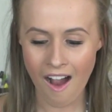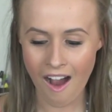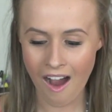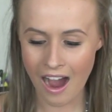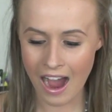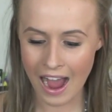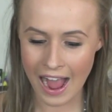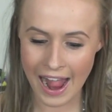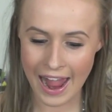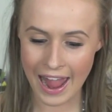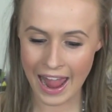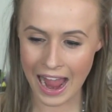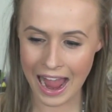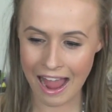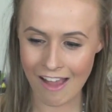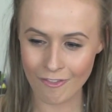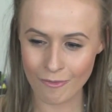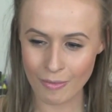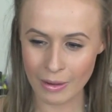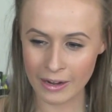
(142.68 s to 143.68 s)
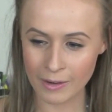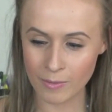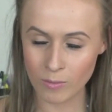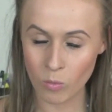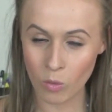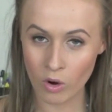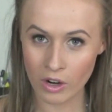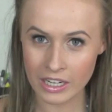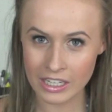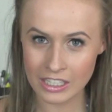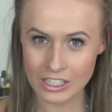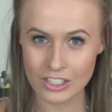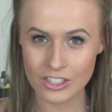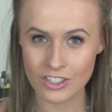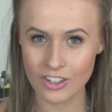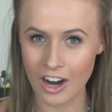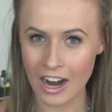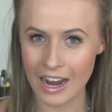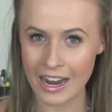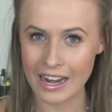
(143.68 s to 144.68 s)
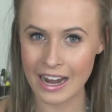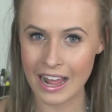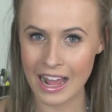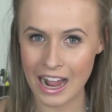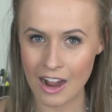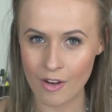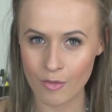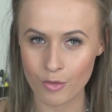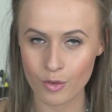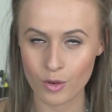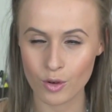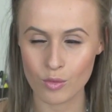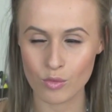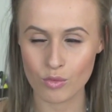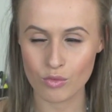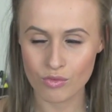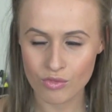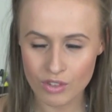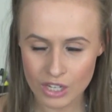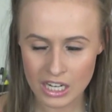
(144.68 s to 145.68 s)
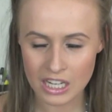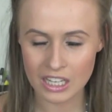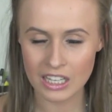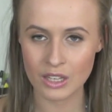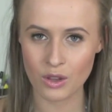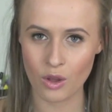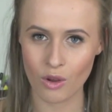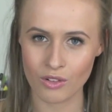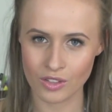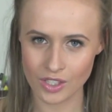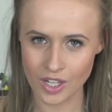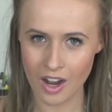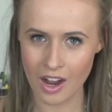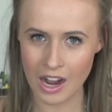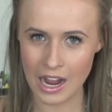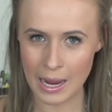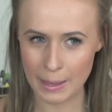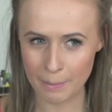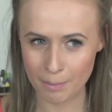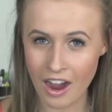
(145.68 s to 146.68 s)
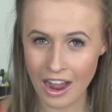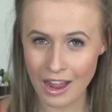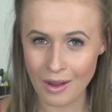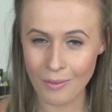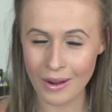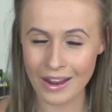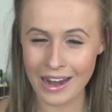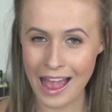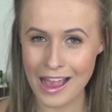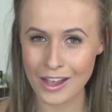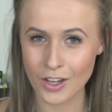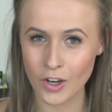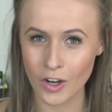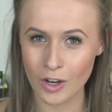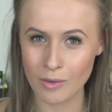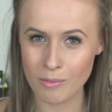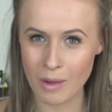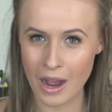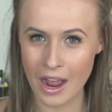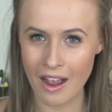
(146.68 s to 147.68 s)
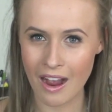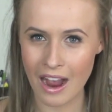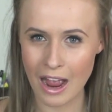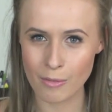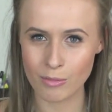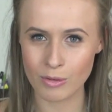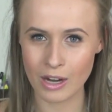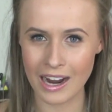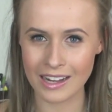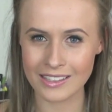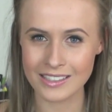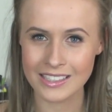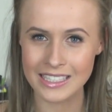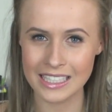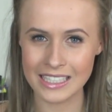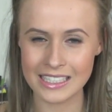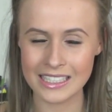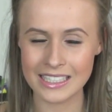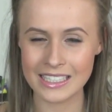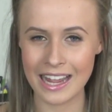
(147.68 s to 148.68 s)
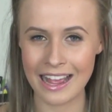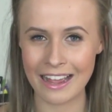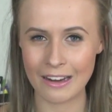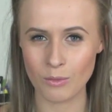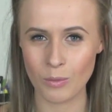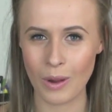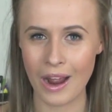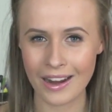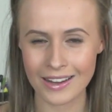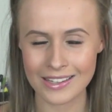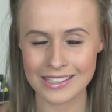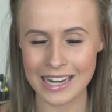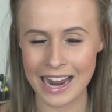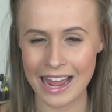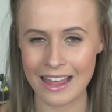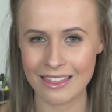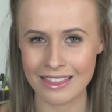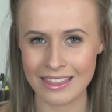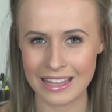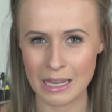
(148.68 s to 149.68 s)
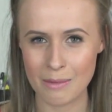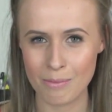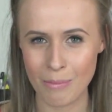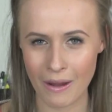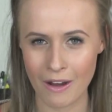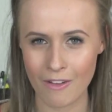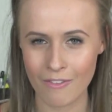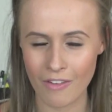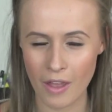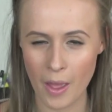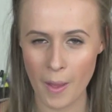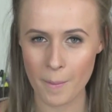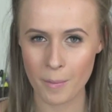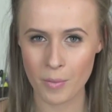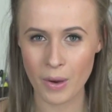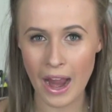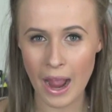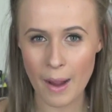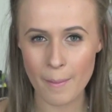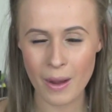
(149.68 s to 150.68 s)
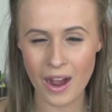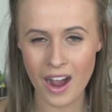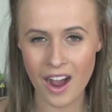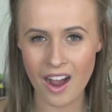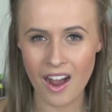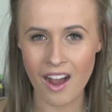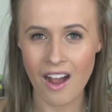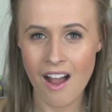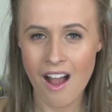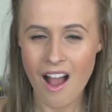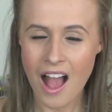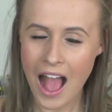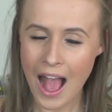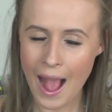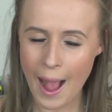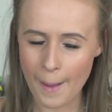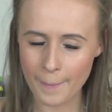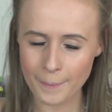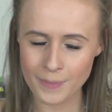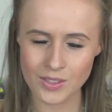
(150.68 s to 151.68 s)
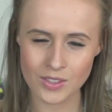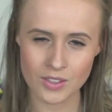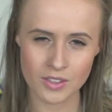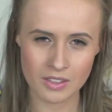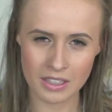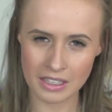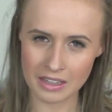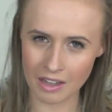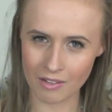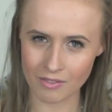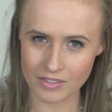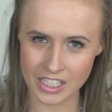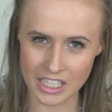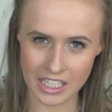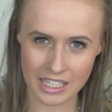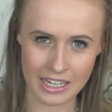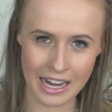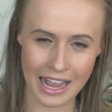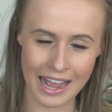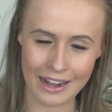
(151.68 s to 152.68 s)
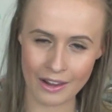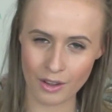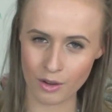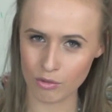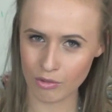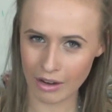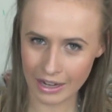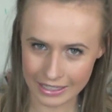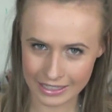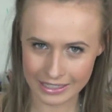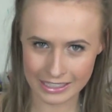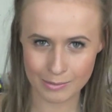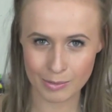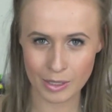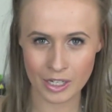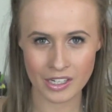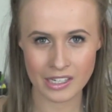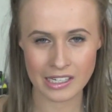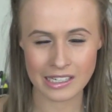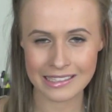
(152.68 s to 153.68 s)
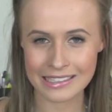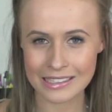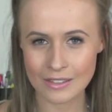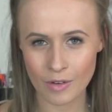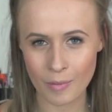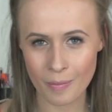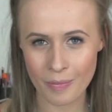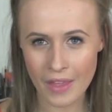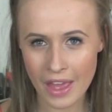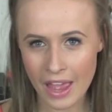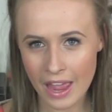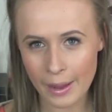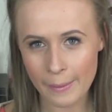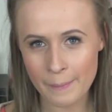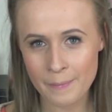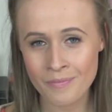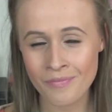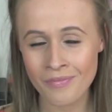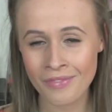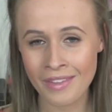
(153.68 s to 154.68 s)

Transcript: I have been wanting to try it out for a really long time. I went and got my eyebrows tinted and waxed at the Benefit Brow Bar. Absolutely loved it. Had a great experience from there.